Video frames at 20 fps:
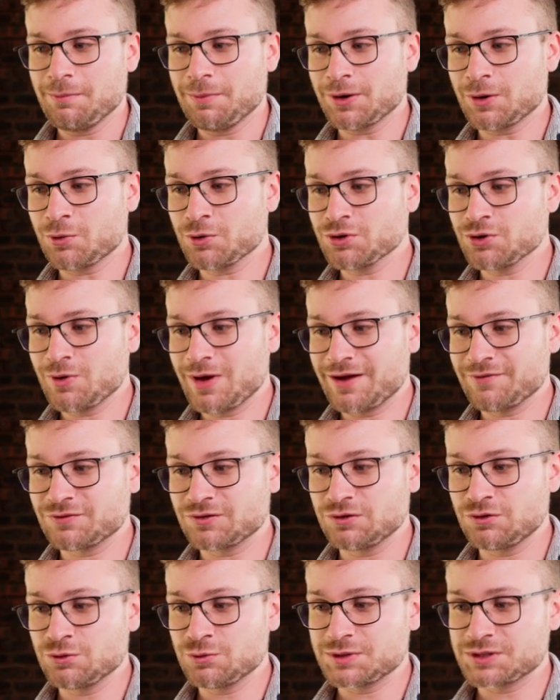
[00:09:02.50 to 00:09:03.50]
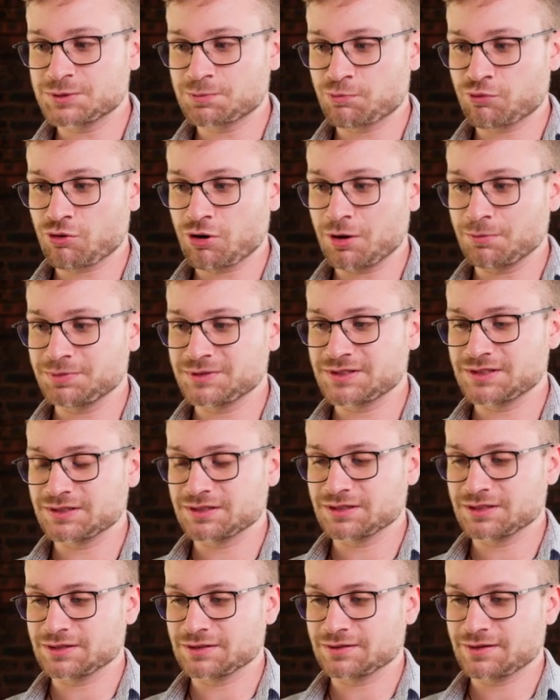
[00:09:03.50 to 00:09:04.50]
but all you have to do is
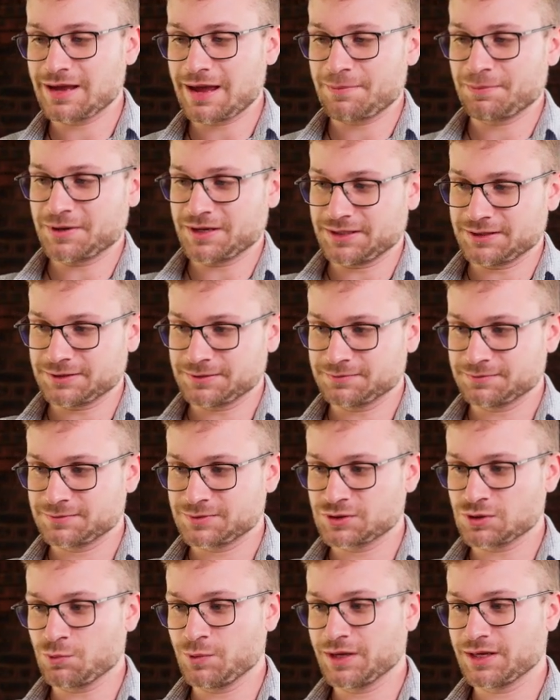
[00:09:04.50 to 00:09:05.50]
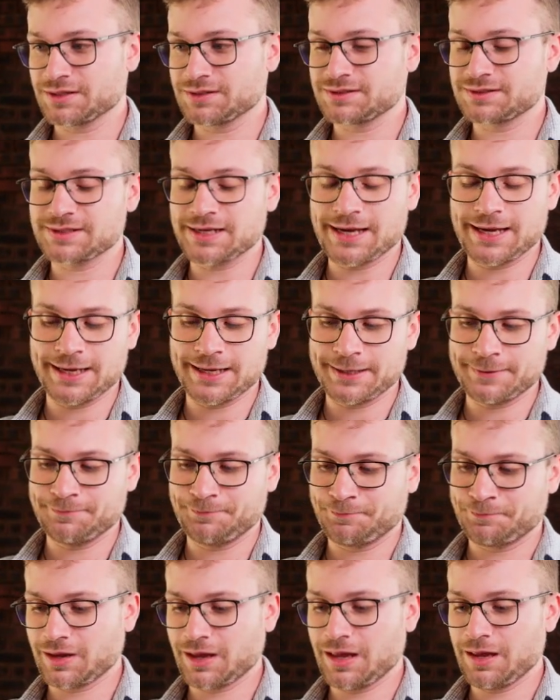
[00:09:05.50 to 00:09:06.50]
prompt CapCut. So we can say
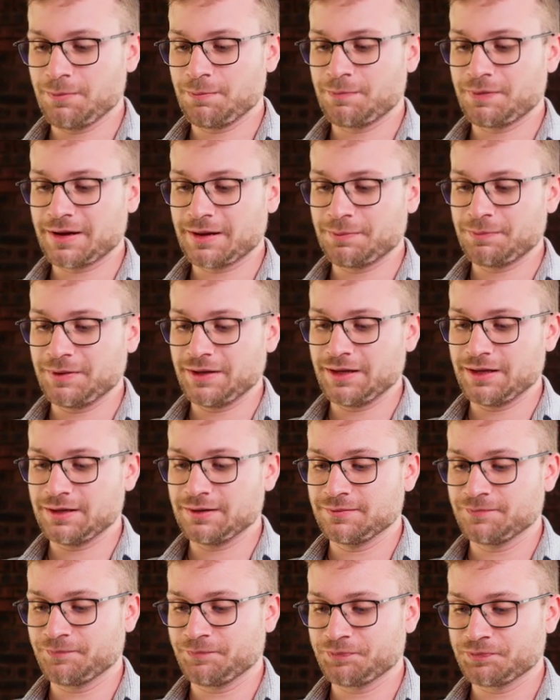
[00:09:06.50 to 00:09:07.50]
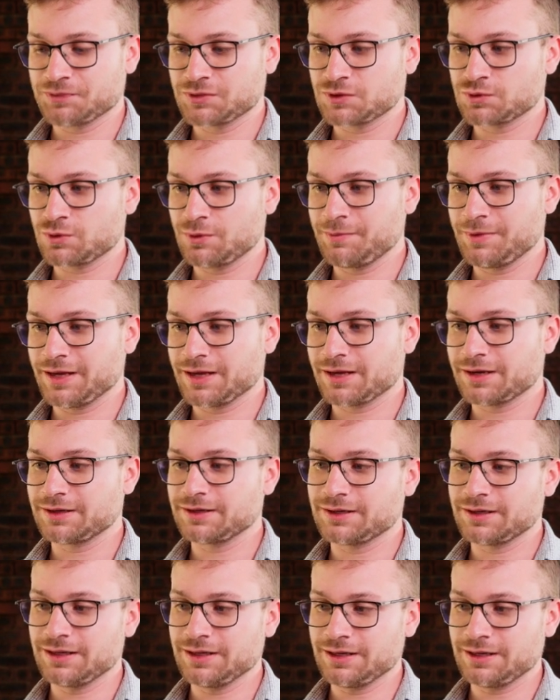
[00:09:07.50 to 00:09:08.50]
a puppy
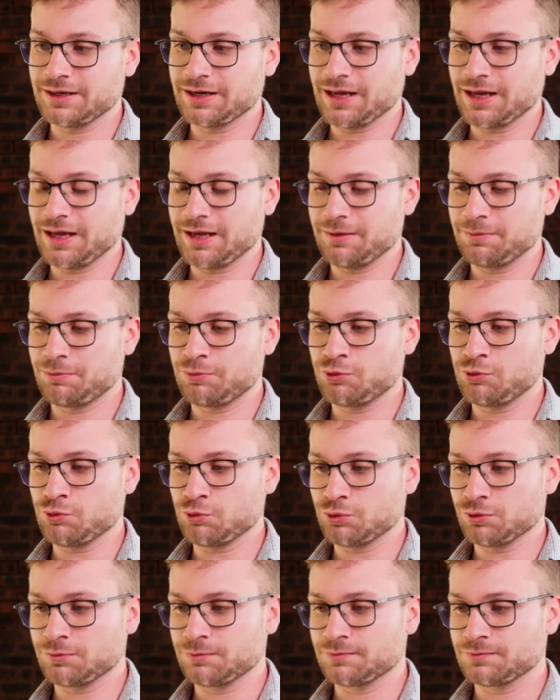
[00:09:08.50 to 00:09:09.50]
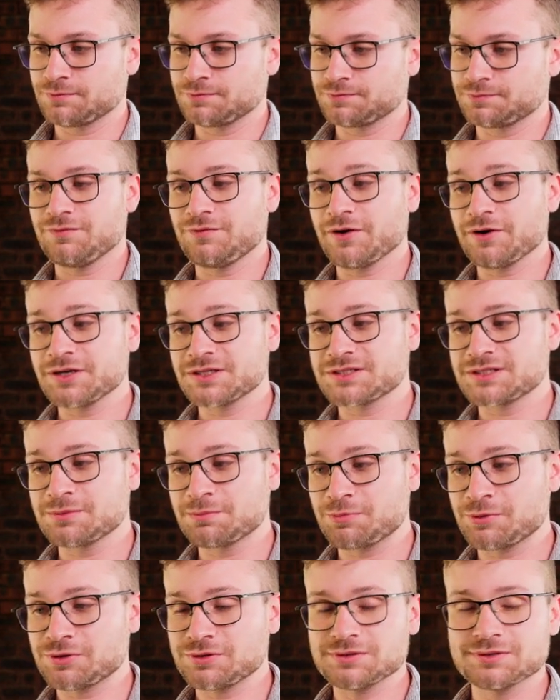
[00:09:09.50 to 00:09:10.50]
swimming in a pool. Very
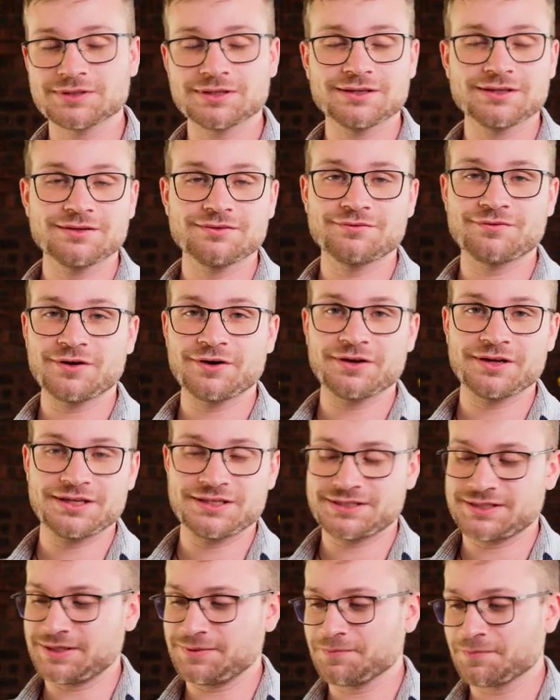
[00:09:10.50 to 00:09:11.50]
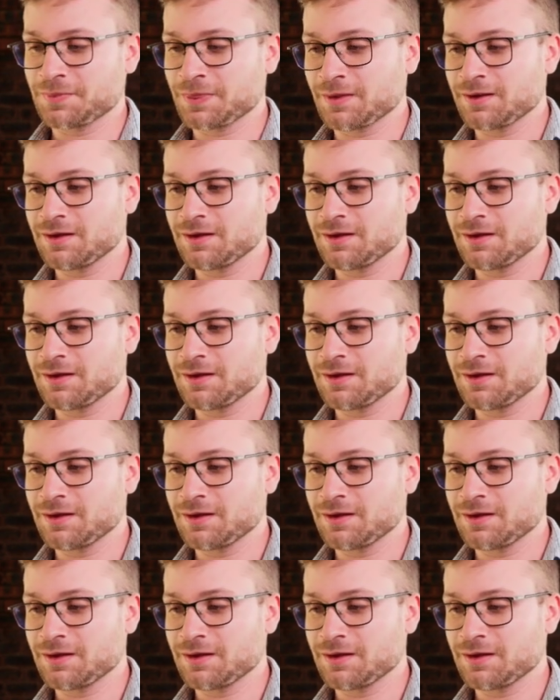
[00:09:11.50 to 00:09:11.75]
simple, very easy.